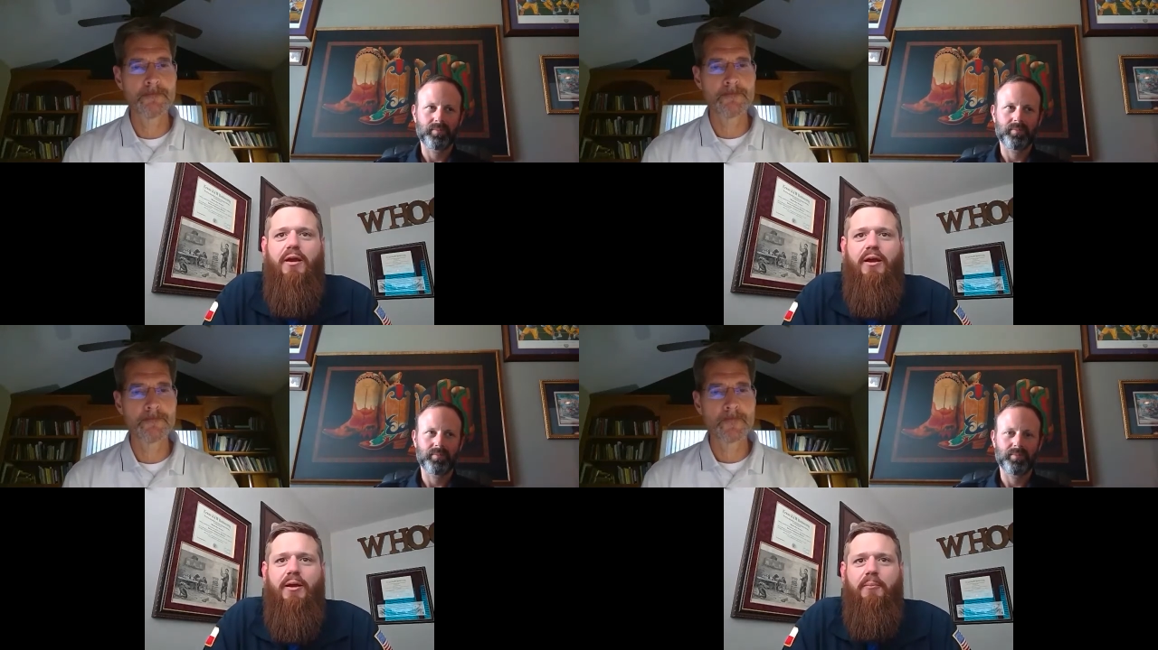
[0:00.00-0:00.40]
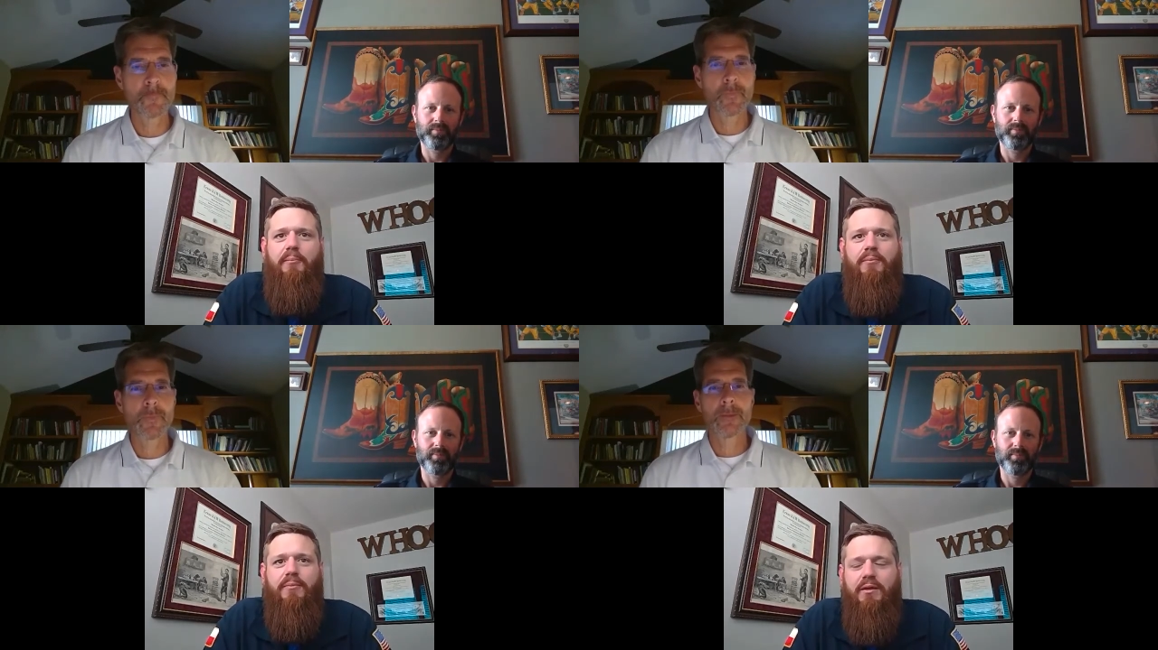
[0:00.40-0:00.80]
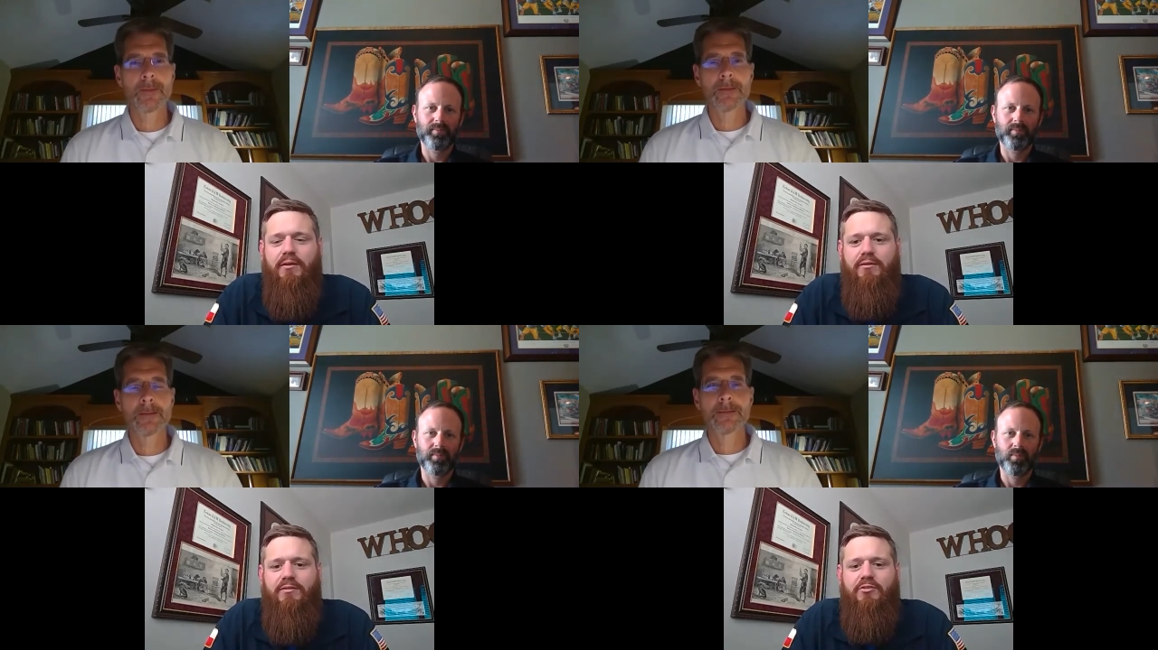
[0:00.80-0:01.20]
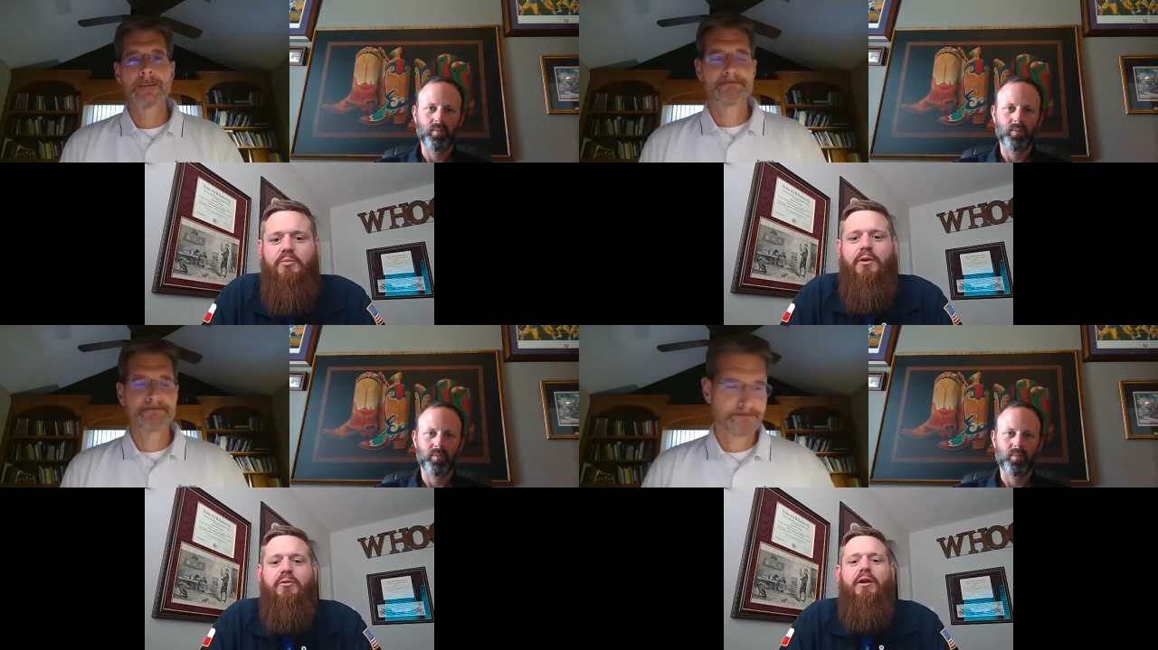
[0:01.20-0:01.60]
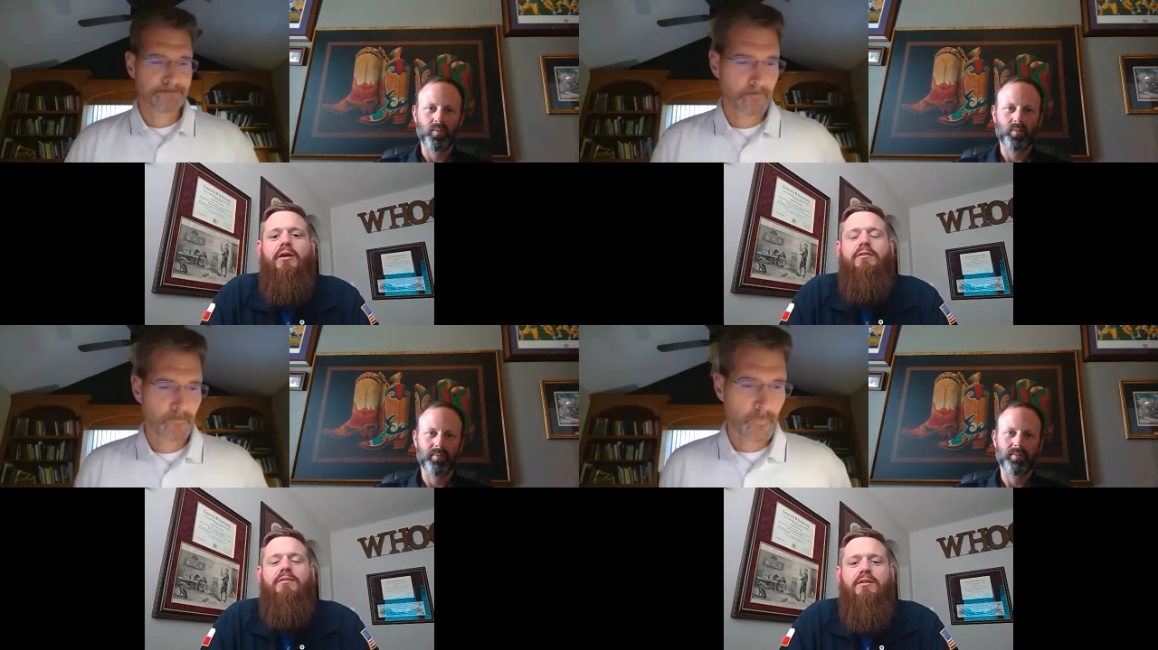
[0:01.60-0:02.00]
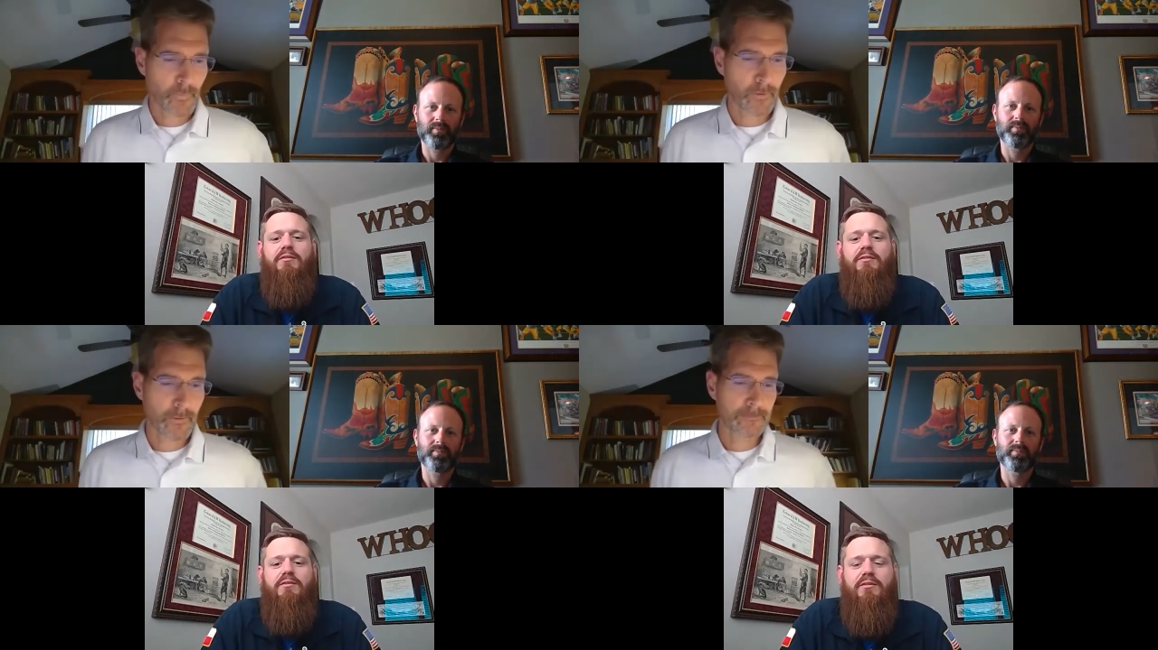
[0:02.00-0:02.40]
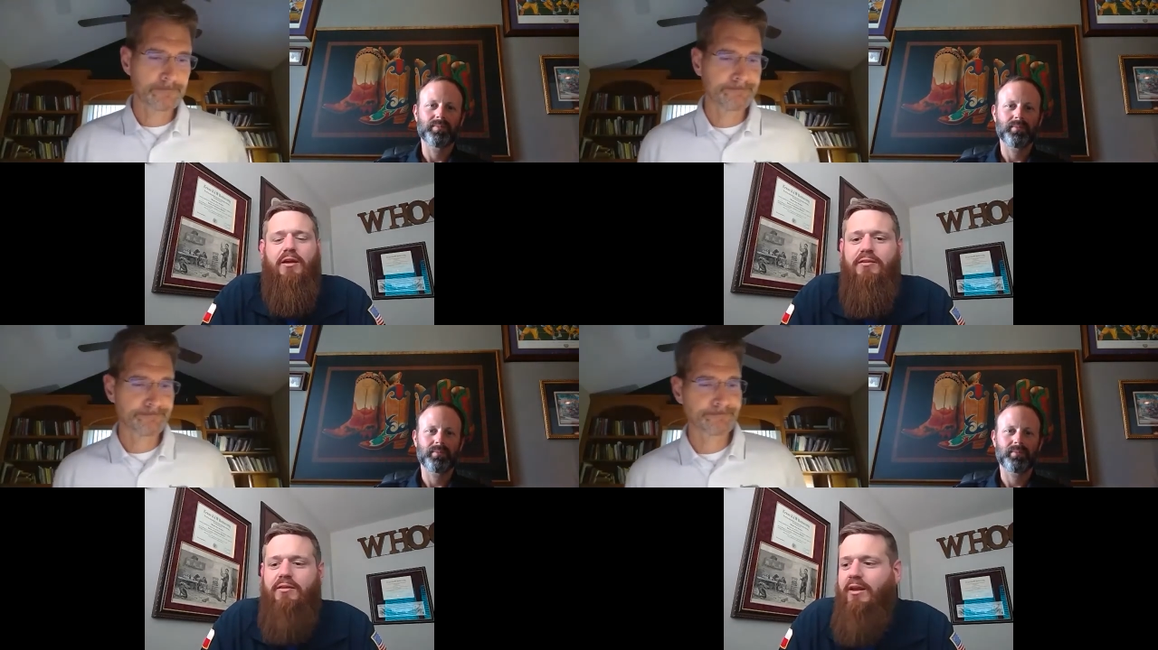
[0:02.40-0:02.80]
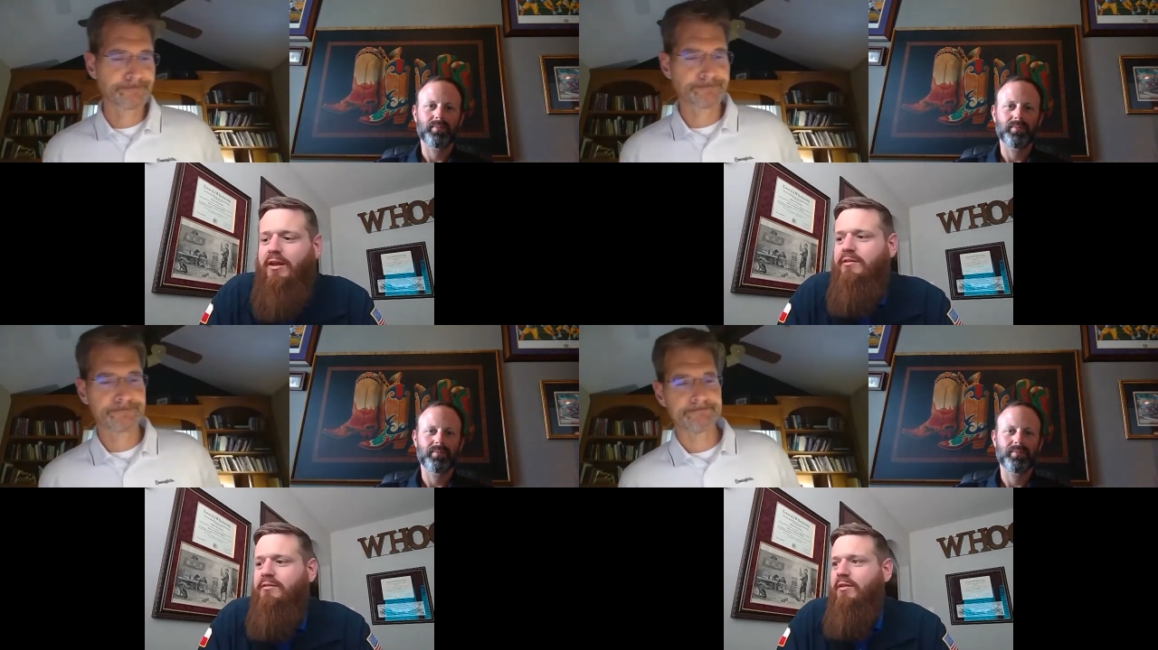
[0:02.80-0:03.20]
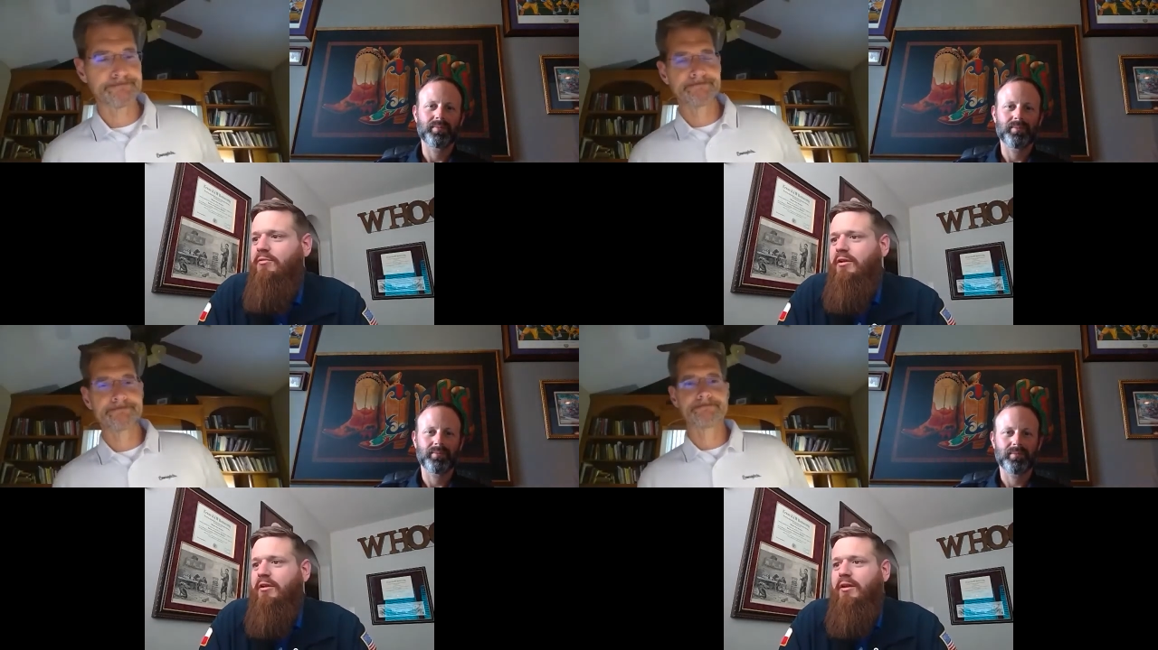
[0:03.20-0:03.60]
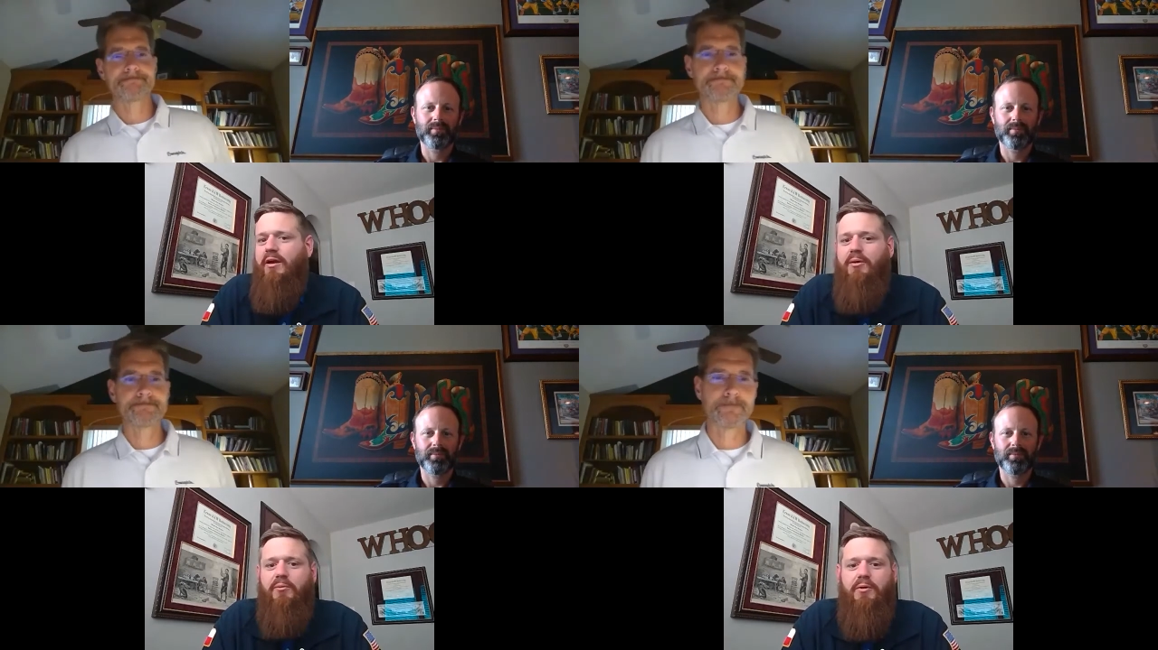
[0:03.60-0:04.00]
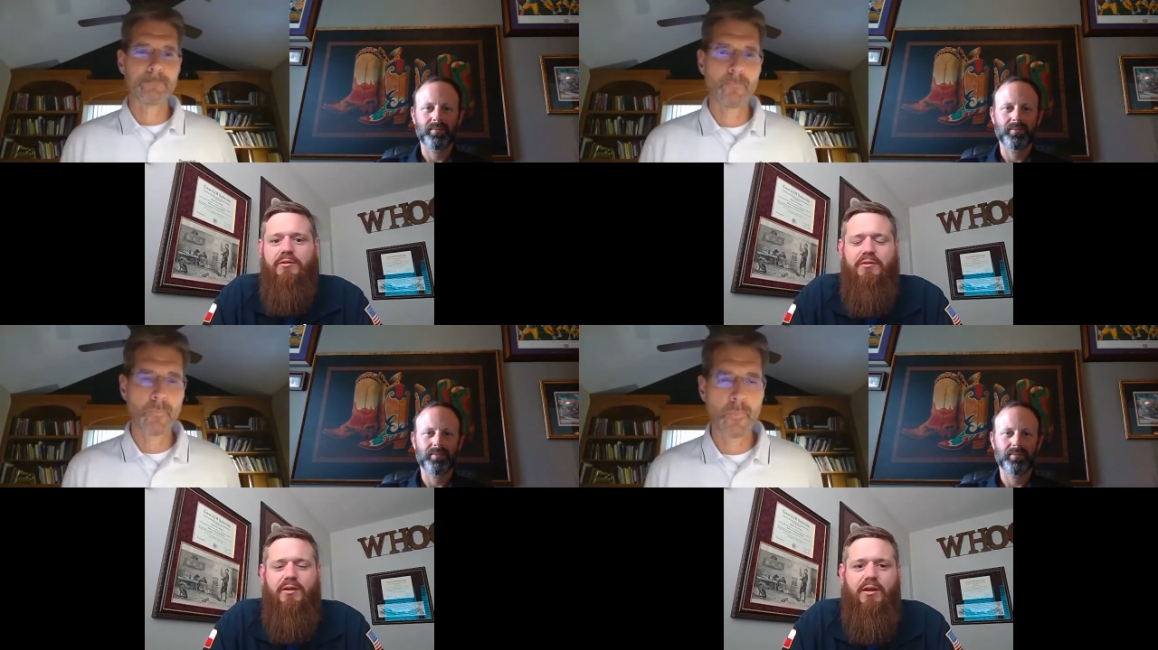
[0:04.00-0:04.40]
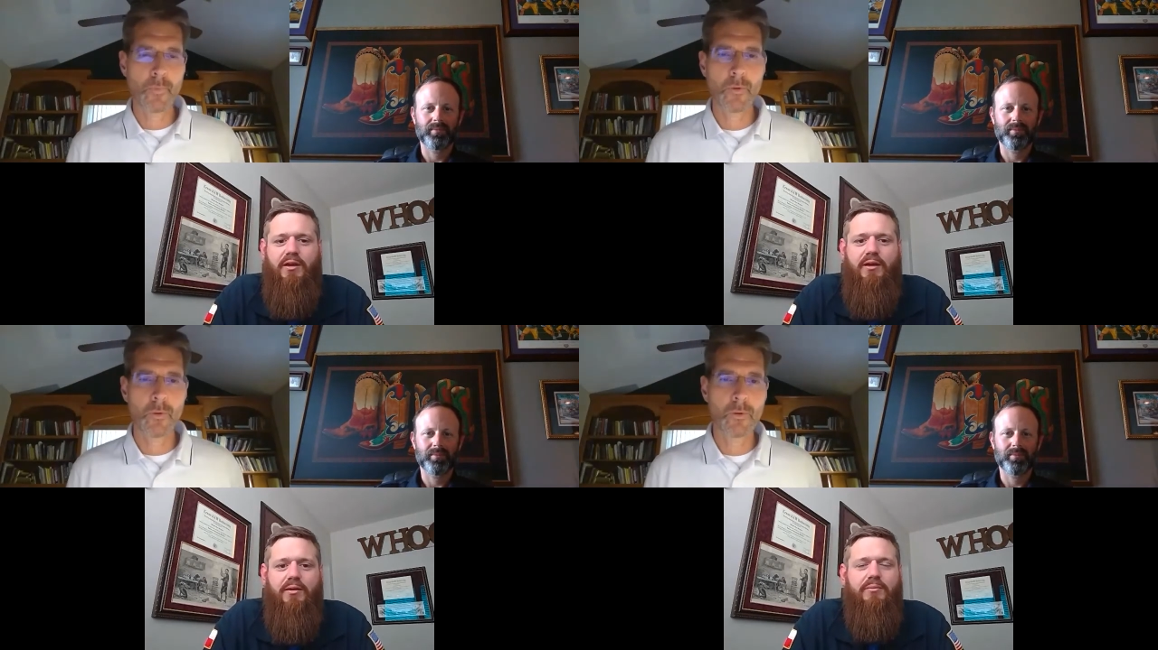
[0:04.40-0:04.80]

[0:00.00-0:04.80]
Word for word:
Speaker 1: Um, since you've been around since 1987, I was uh,